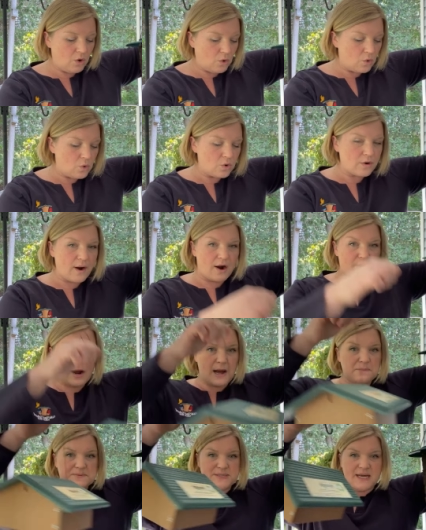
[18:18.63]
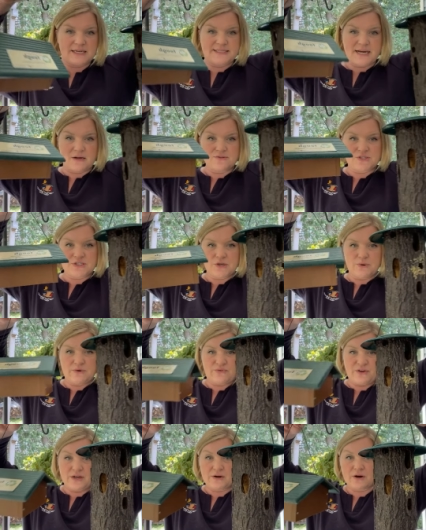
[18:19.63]
or our upside down Suet
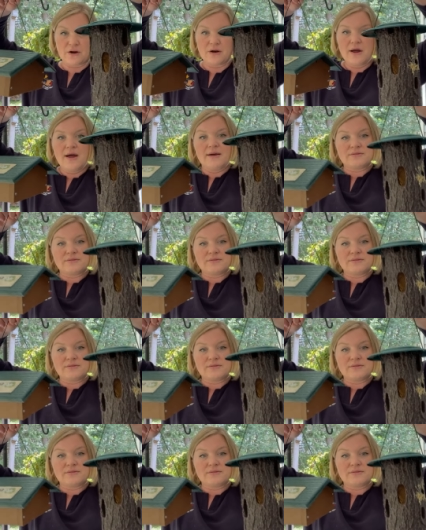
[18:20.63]
feeder,